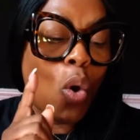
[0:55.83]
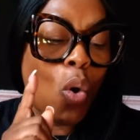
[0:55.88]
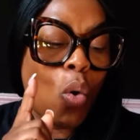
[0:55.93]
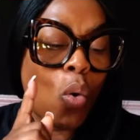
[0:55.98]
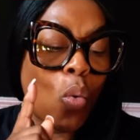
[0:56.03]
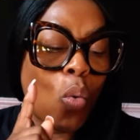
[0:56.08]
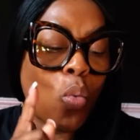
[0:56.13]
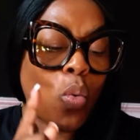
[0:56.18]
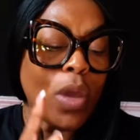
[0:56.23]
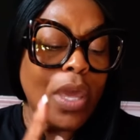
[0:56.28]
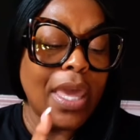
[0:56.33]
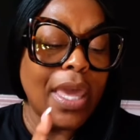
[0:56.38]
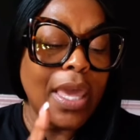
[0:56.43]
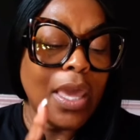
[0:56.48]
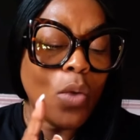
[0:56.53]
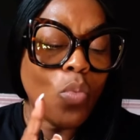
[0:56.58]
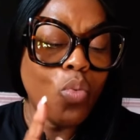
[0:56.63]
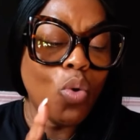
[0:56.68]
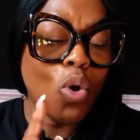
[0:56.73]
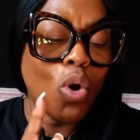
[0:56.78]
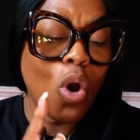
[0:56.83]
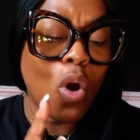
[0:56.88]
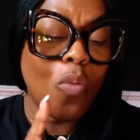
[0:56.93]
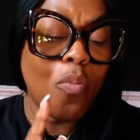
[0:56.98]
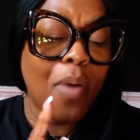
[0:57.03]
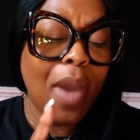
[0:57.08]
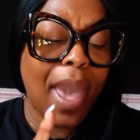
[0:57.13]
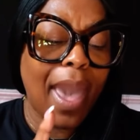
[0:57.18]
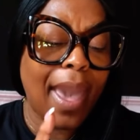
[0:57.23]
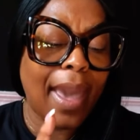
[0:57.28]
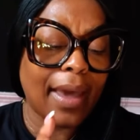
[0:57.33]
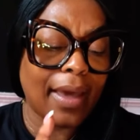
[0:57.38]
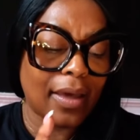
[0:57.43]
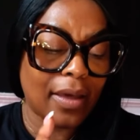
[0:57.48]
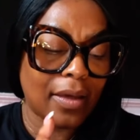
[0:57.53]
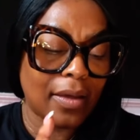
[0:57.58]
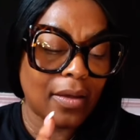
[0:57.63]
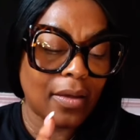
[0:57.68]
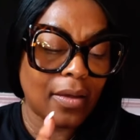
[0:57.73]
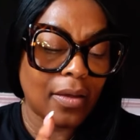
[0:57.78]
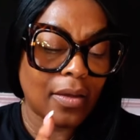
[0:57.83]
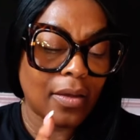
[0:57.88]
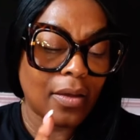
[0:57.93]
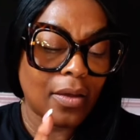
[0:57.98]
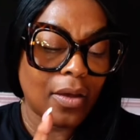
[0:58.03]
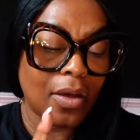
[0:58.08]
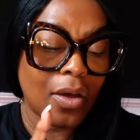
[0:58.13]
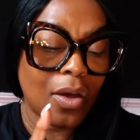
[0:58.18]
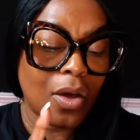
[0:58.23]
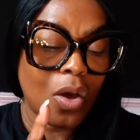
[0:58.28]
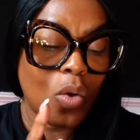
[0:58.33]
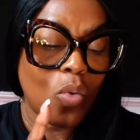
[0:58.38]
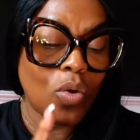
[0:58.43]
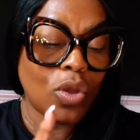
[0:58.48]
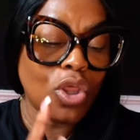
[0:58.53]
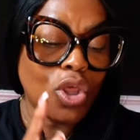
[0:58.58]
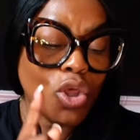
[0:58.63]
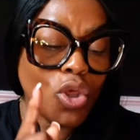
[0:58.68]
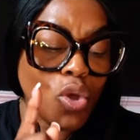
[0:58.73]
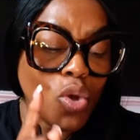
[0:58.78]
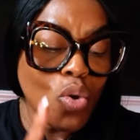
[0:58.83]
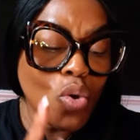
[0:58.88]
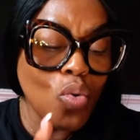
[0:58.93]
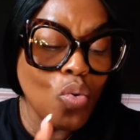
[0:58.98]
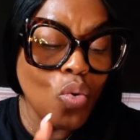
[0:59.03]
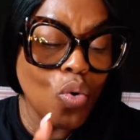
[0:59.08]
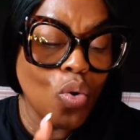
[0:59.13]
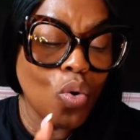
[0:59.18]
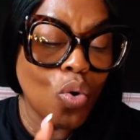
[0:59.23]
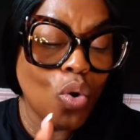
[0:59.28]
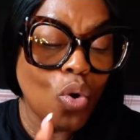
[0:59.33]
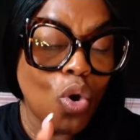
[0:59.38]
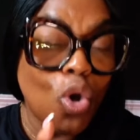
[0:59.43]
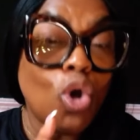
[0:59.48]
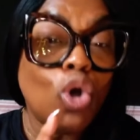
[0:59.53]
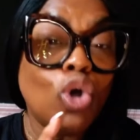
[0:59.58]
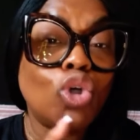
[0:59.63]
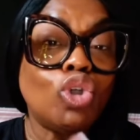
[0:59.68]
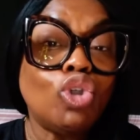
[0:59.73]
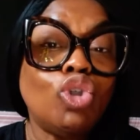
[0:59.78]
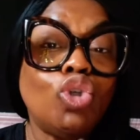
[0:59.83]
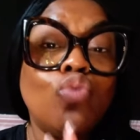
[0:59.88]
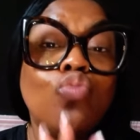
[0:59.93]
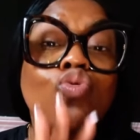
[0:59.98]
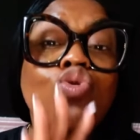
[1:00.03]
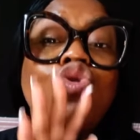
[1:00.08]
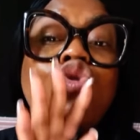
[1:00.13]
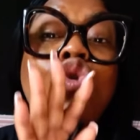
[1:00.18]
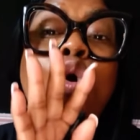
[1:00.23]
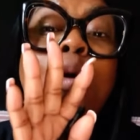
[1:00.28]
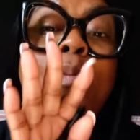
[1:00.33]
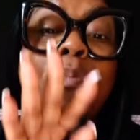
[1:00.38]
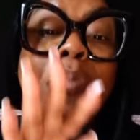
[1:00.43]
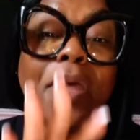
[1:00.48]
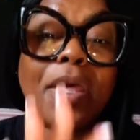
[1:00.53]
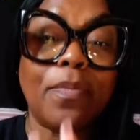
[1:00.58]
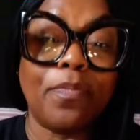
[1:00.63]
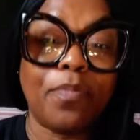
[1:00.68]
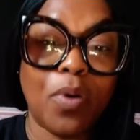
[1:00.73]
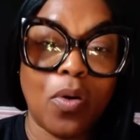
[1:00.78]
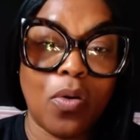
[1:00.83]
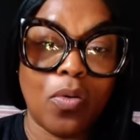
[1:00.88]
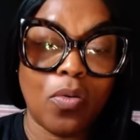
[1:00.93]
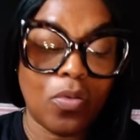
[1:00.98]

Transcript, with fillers: We will go back with you to your people.